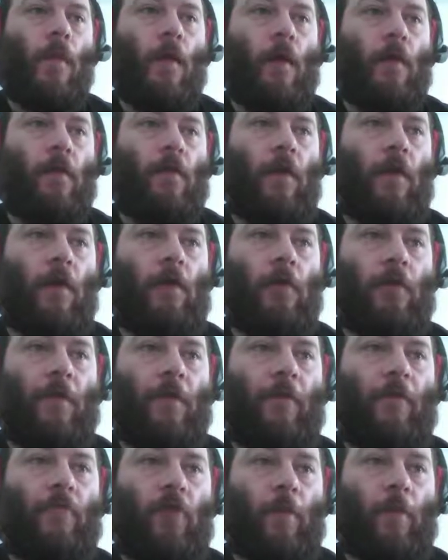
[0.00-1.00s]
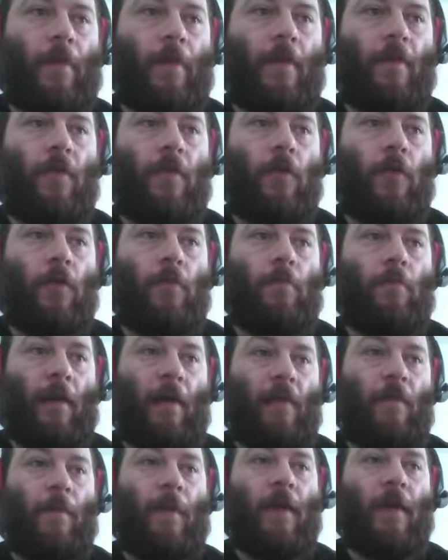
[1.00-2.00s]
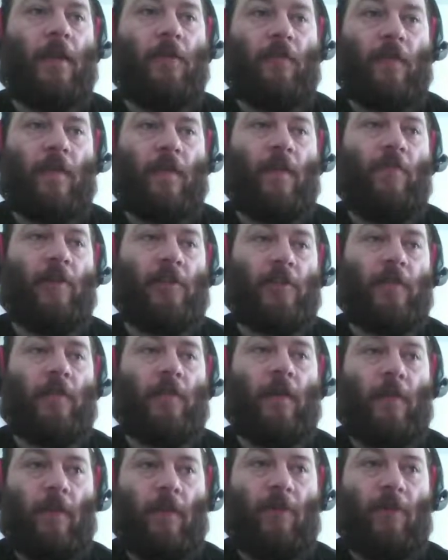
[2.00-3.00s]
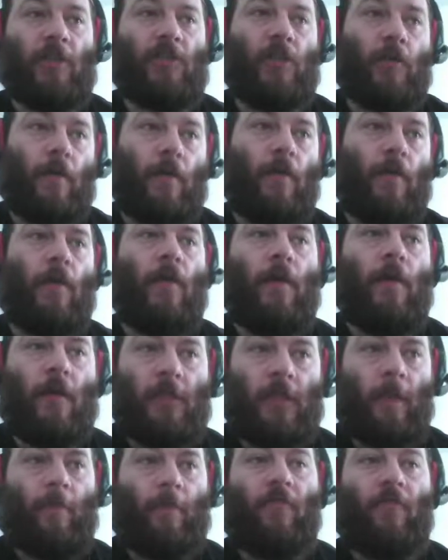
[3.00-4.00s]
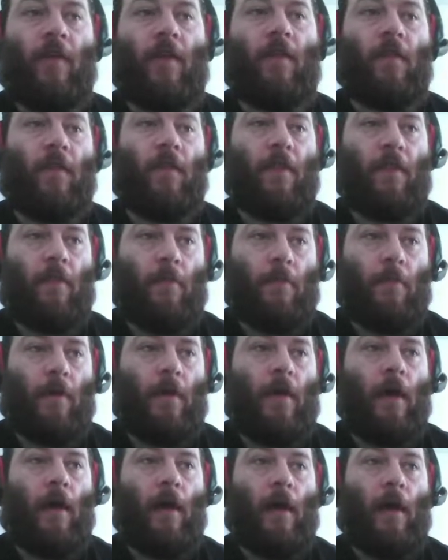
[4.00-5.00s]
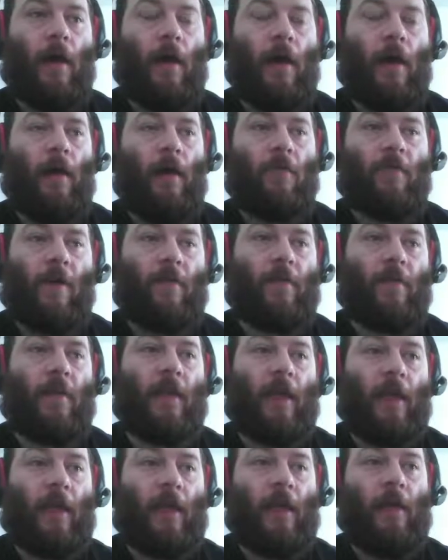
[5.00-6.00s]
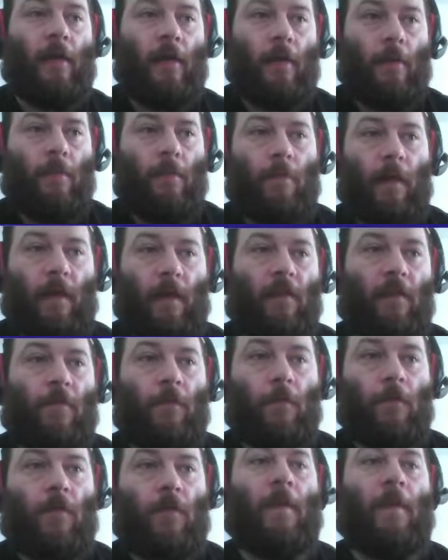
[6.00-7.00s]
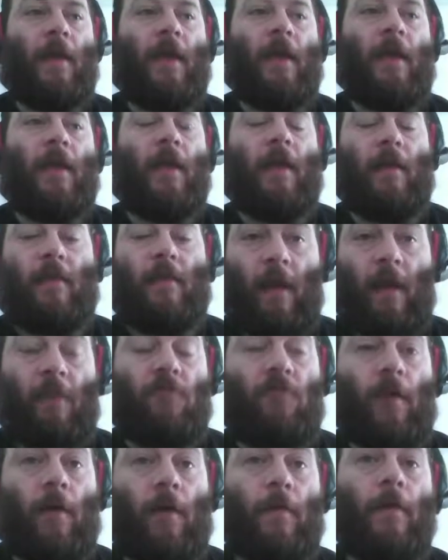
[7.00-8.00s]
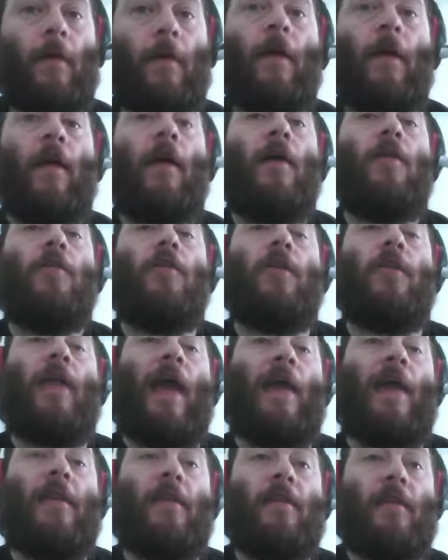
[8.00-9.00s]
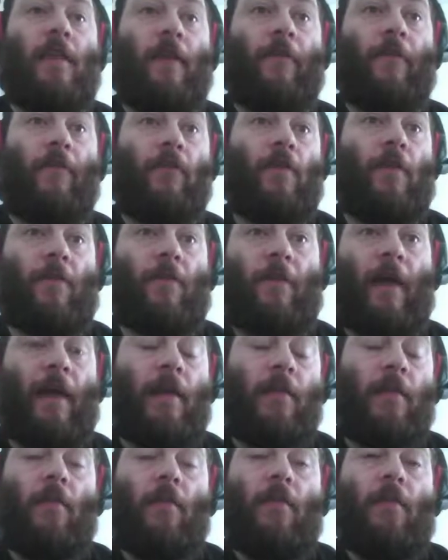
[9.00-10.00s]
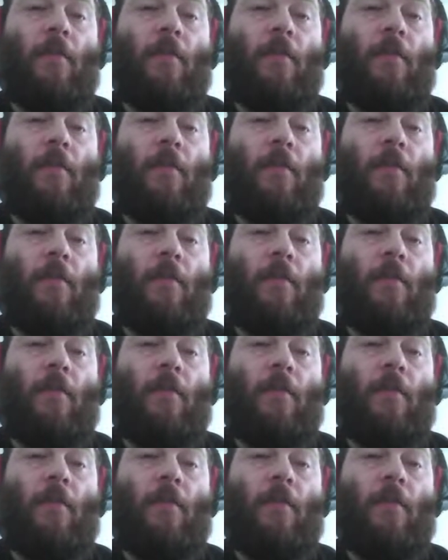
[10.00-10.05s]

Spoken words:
So your different properties, your max speed, your acceleration, deceleration, jump strength, gravity, max full speed, etc., to get different effects.